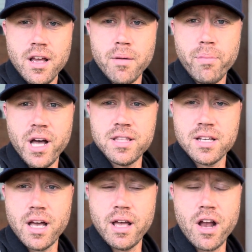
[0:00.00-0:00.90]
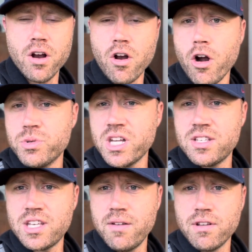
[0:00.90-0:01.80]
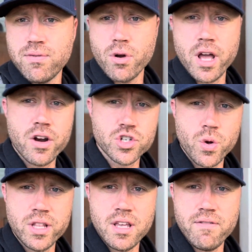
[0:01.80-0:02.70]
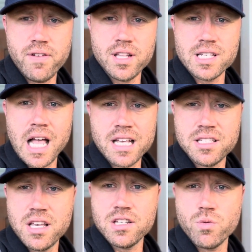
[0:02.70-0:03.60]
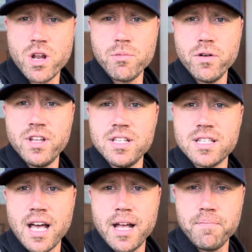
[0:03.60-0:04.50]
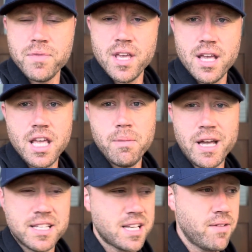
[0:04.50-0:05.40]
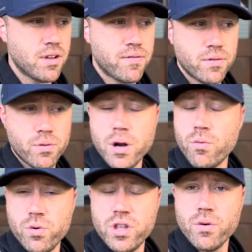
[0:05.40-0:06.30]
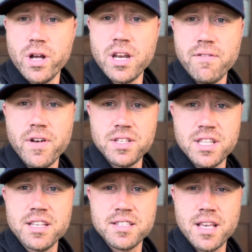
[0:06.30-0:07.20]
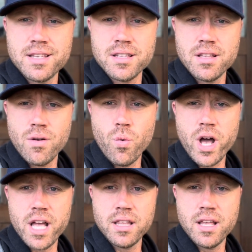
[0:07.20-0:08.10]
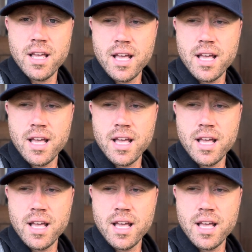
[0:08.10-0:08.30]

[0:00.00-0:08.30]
But Arik Armstead saved the 49ers run defense last season when he moved inside. He might save their run defense this season when